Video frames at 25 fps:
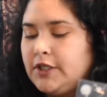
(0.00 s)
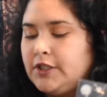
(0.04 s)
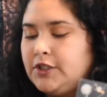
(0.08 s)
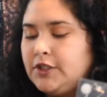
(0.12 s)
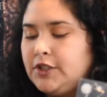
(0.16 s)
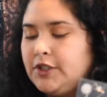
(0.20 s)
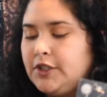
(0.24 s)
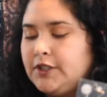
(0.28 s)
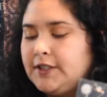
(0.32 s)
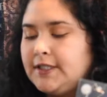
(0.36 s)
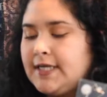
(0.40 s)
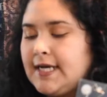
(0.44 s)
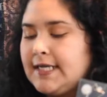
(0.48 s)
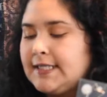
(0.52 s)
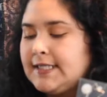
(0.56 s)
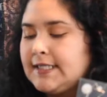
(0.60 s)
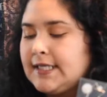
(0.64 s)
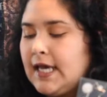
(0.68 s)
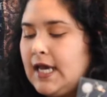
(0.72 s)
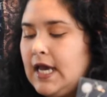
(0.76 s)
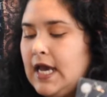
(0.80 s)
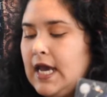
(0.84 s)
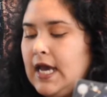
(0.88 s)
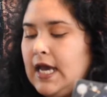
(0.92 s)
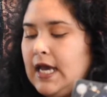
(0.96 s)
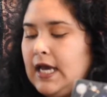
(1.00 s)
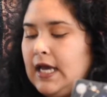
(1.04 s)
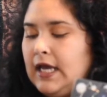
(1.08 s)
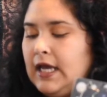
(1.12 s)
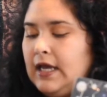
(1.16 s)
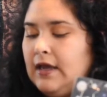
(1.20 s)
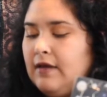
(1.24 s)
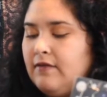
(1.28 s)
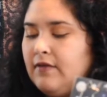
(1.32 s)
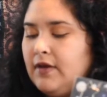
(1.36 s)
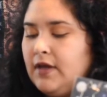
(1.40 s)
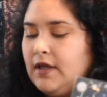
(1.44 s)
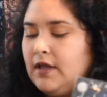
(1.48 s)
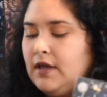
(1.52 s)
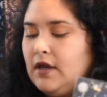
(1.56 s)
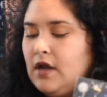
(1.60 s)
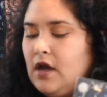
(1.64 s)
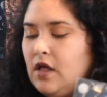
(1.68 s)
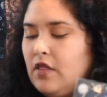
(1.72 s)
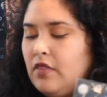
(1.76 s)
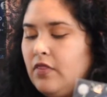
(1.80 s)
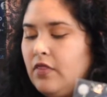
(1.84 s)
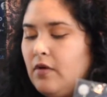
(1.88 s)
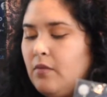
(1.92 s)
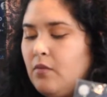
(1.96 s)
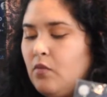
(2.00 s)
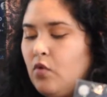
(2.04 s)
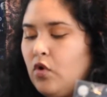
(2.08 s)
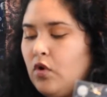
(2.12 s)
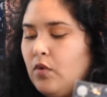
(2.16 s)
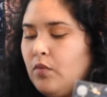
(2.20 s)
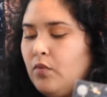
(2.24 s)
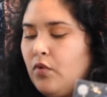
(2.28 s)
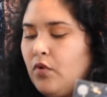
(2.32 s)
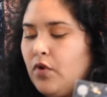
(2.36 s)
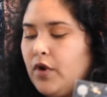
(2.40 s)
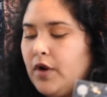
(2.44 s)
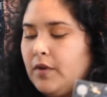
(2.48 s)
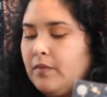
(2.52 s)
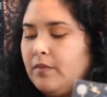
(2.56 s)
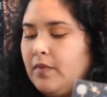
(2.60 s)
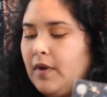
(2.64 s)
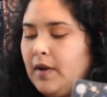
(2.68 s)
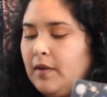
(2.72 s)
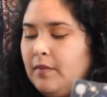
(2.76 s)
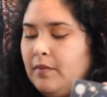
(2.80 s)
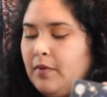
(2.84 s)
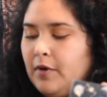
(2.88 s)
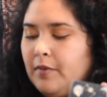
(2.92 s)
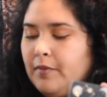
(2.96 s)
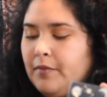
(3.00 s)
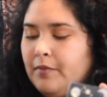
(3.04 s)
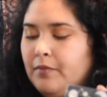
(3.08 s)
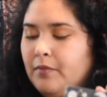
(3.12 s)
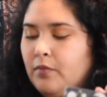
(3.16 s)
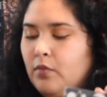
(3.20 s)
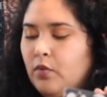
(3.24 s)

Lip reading: to your desk. Even the more boring paper